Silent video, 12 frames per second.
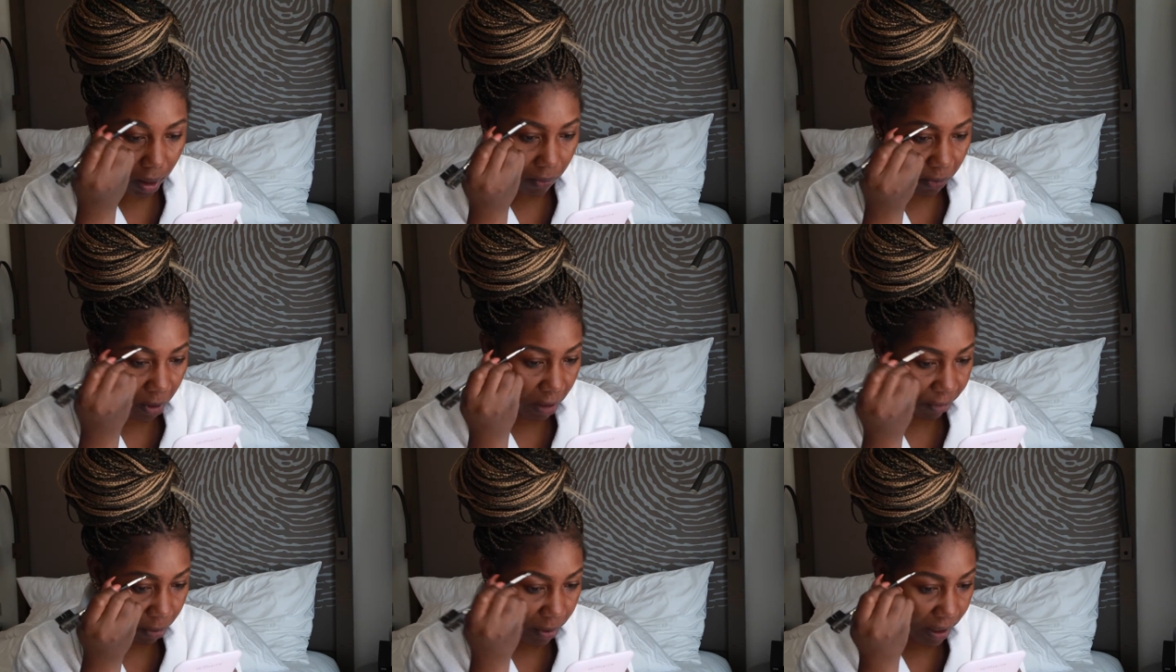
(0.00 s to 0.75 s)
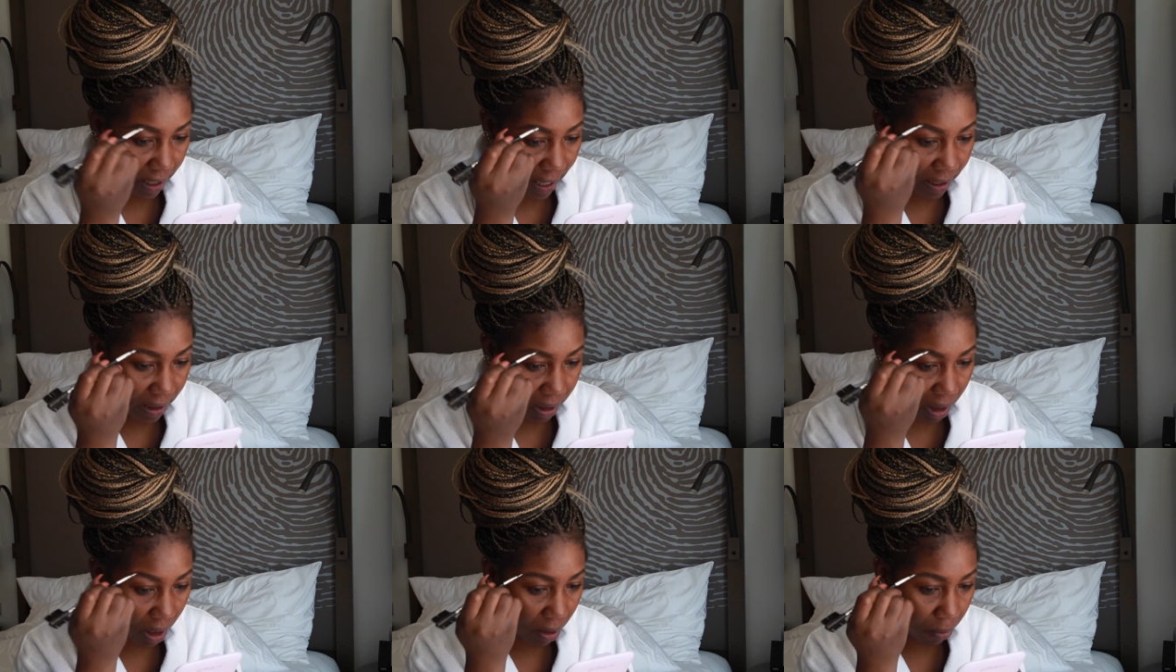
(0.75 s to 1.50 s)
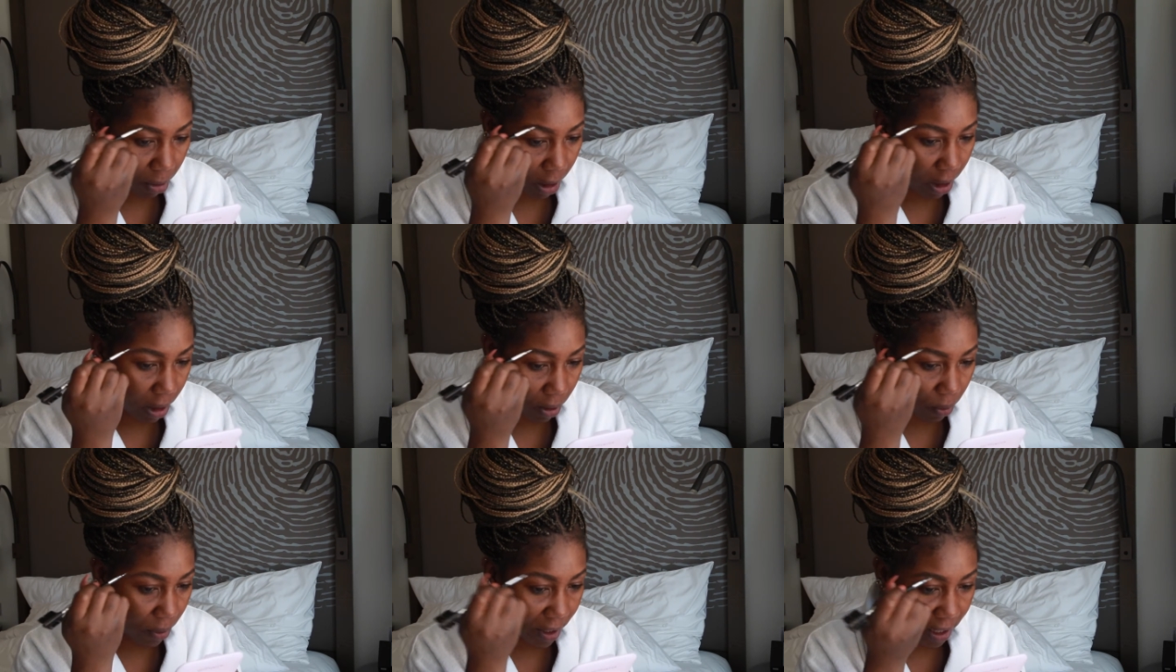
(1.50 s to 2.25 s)
For everybody asking me
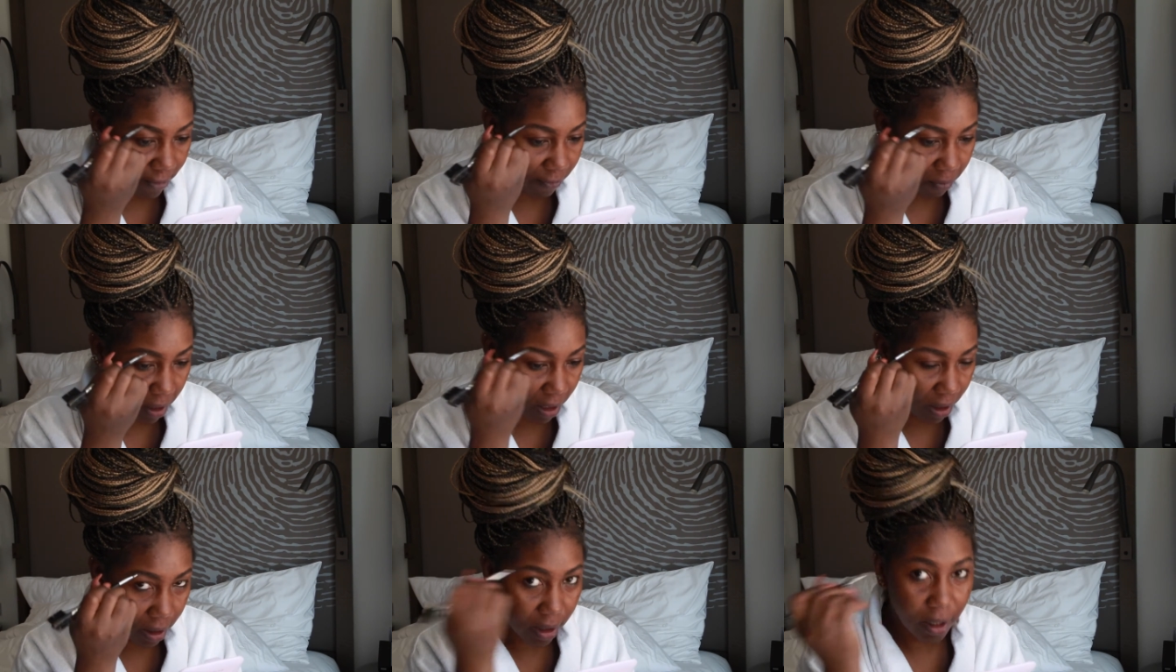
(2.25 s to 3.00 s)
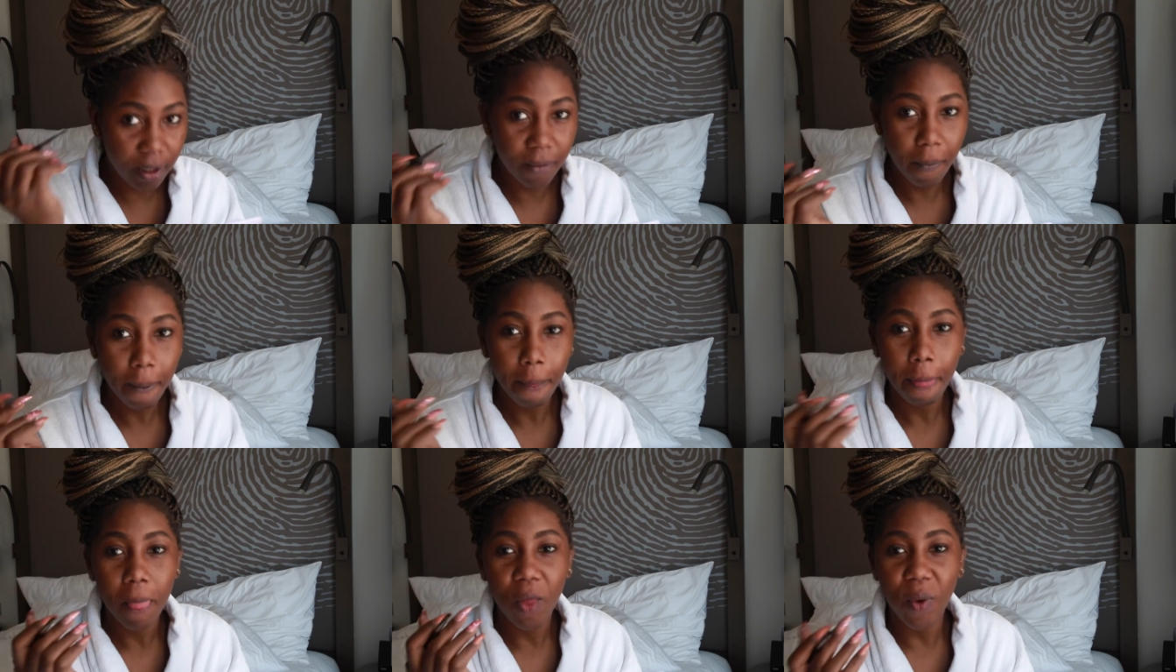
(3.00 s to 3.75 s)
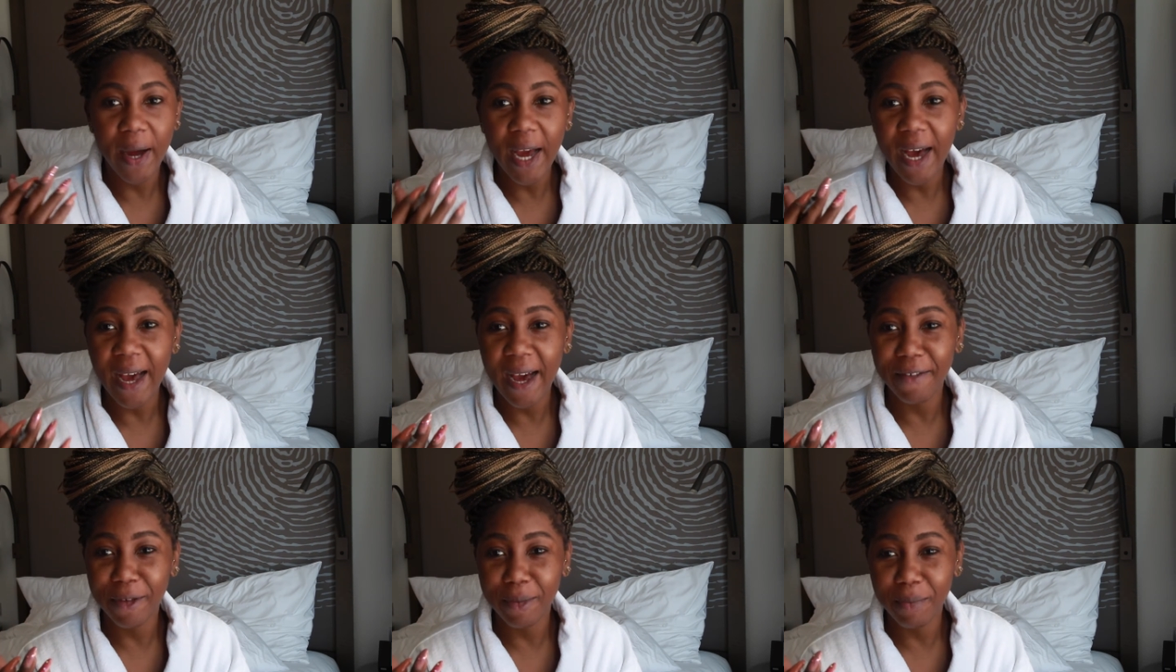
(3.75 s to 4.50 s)
where I've been and why I
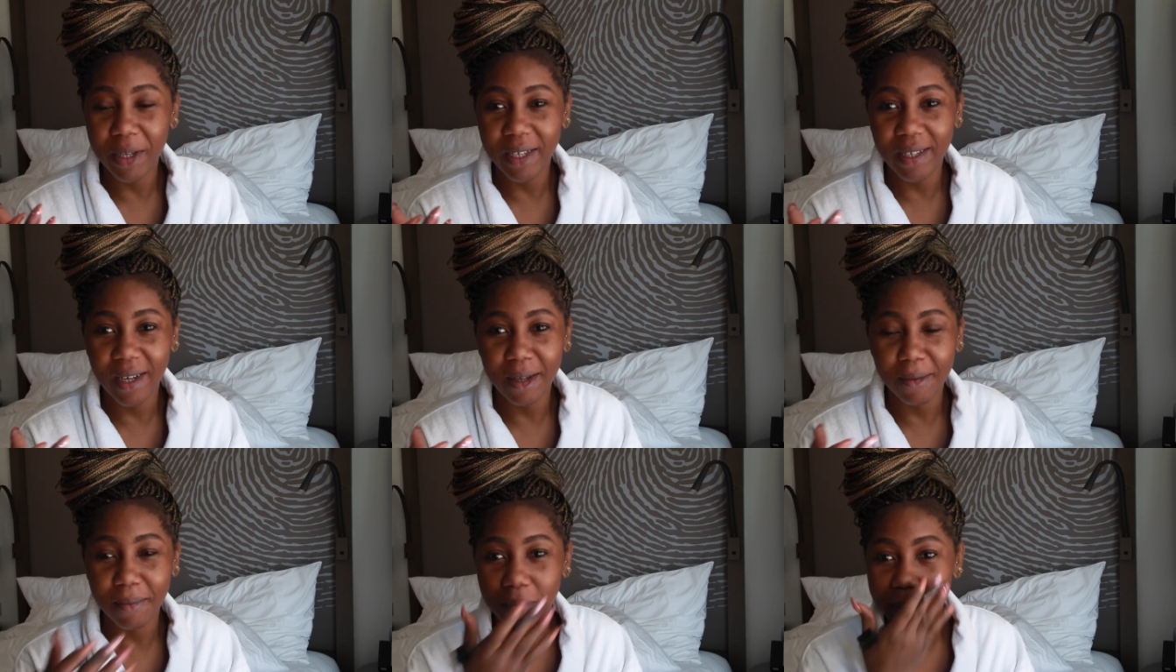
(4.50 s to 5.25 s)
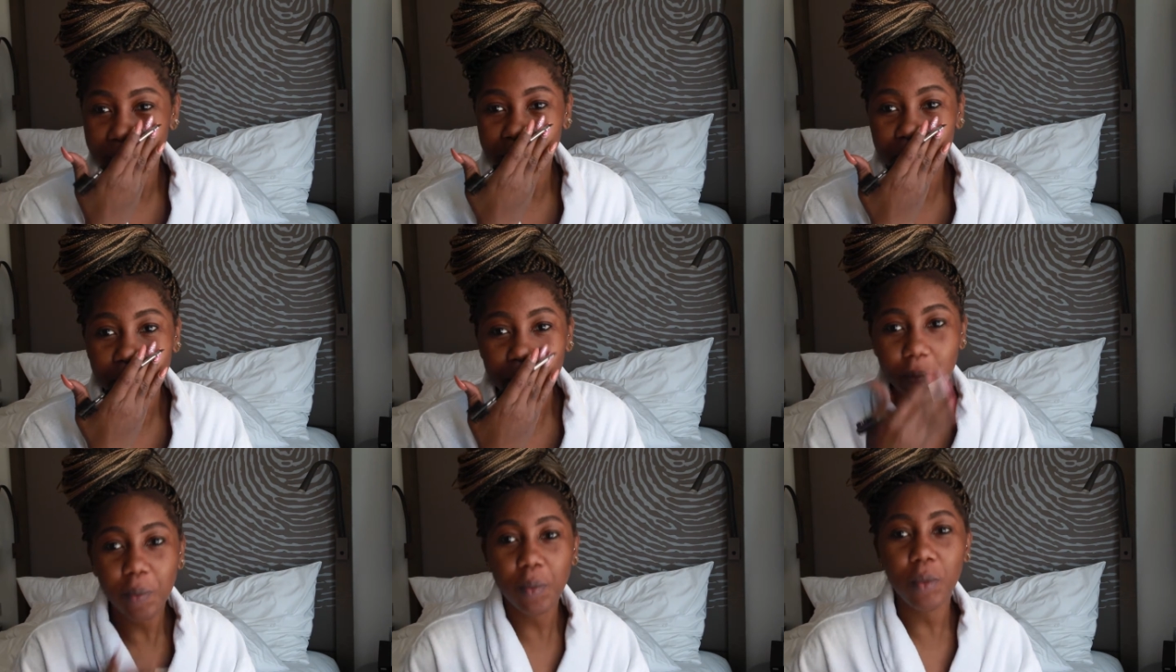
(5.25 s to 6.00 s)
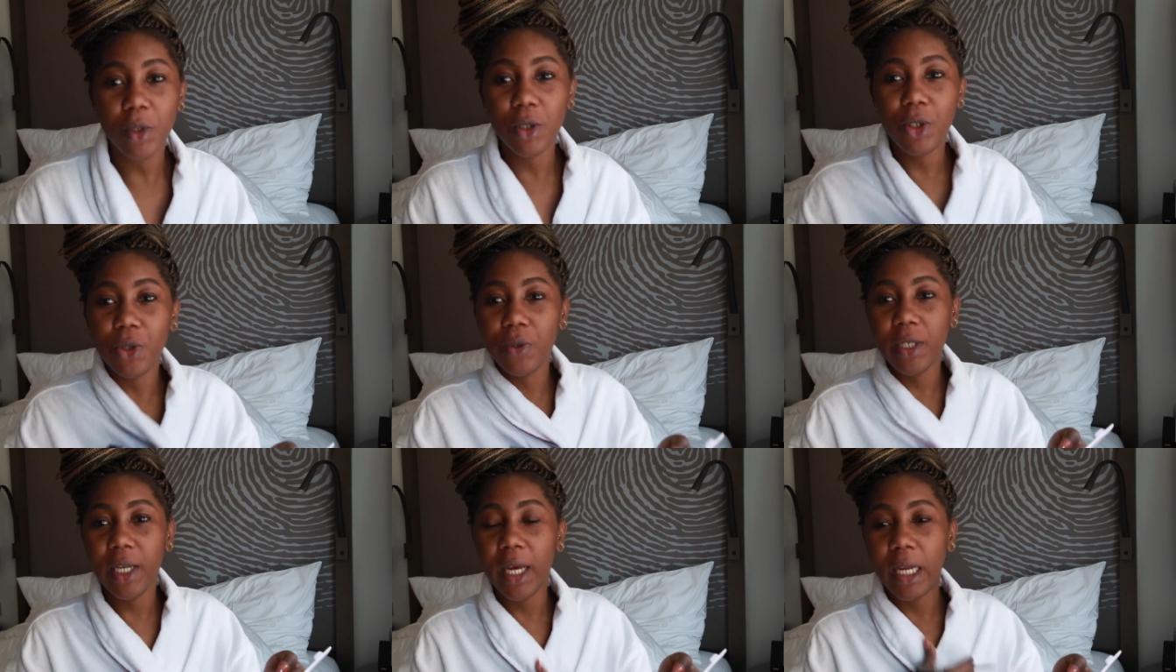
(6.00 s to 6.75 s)
haven't been
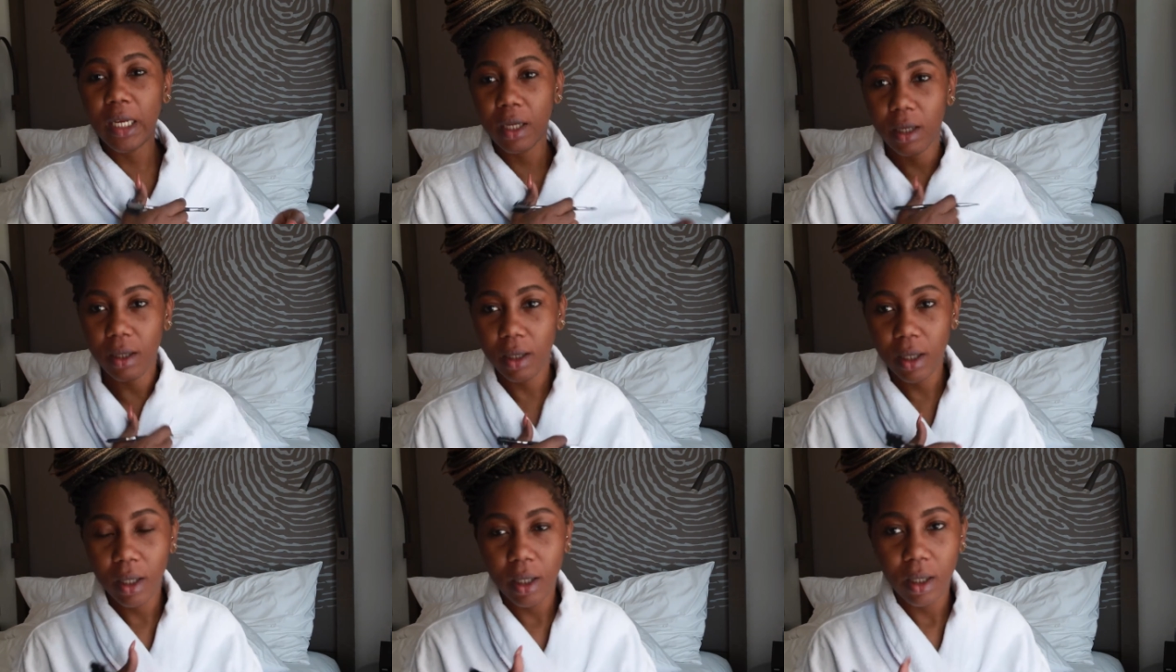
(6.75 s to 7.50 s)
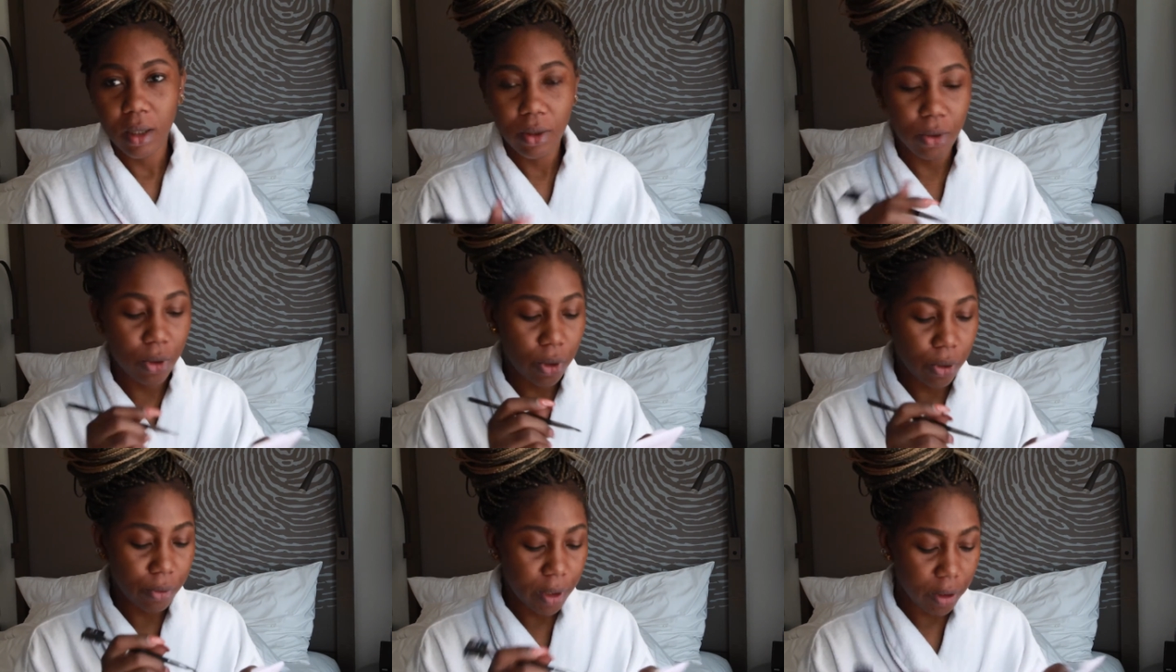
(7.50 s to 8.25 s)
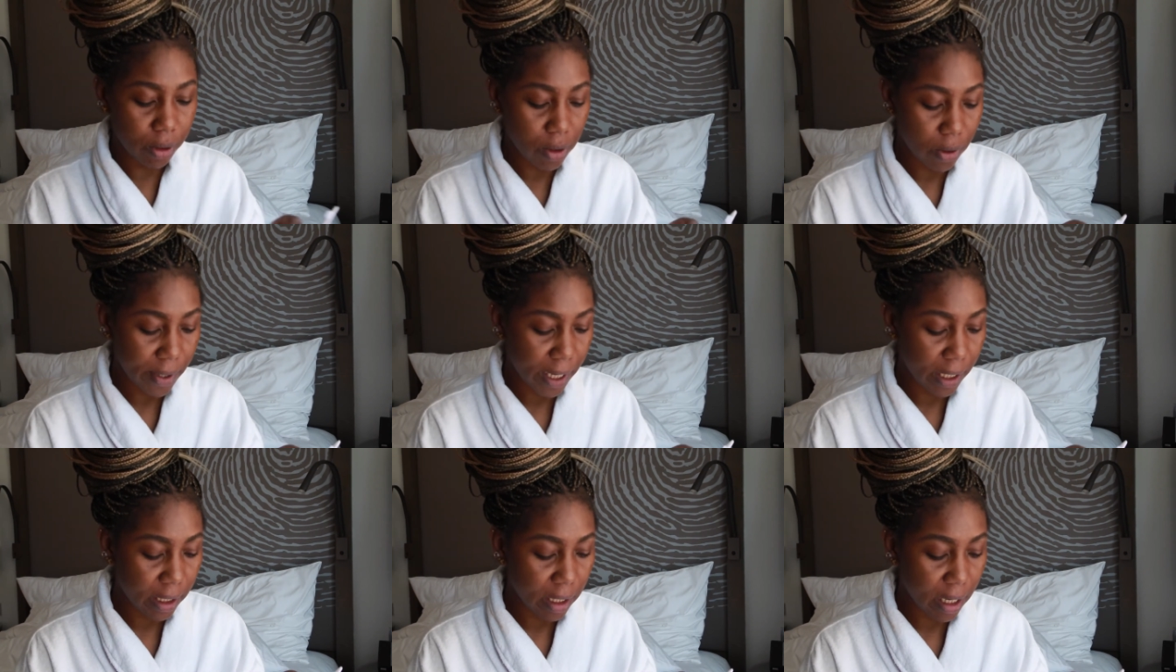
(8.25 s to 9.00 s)
doing any tutorial or
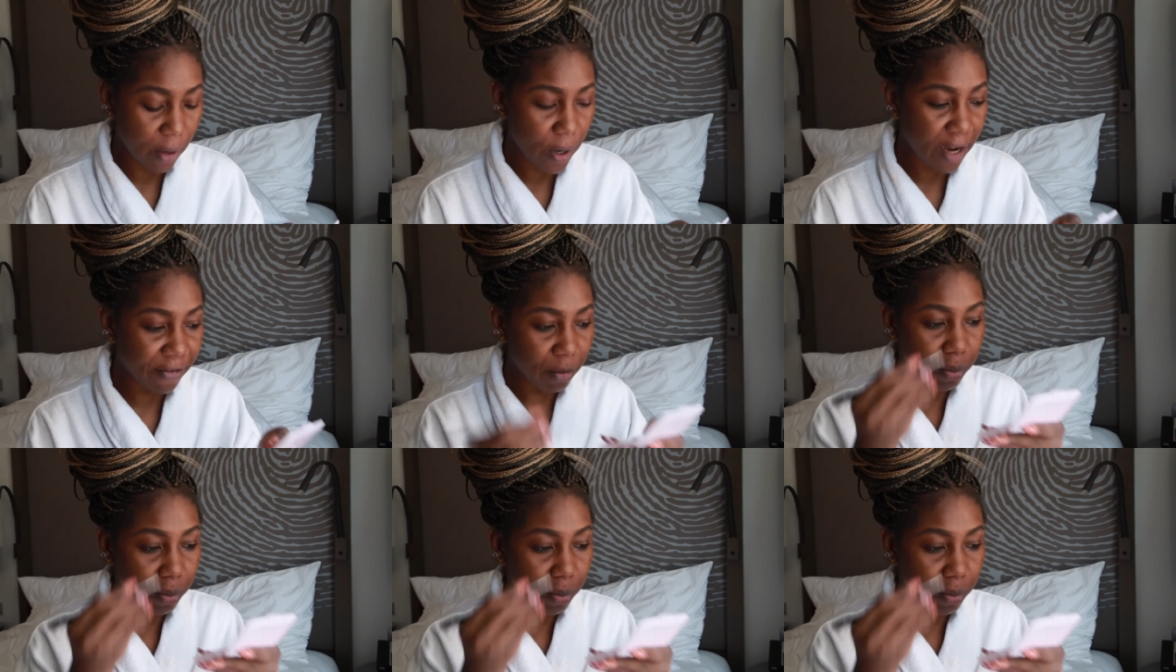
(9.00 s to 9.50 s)
how I haven't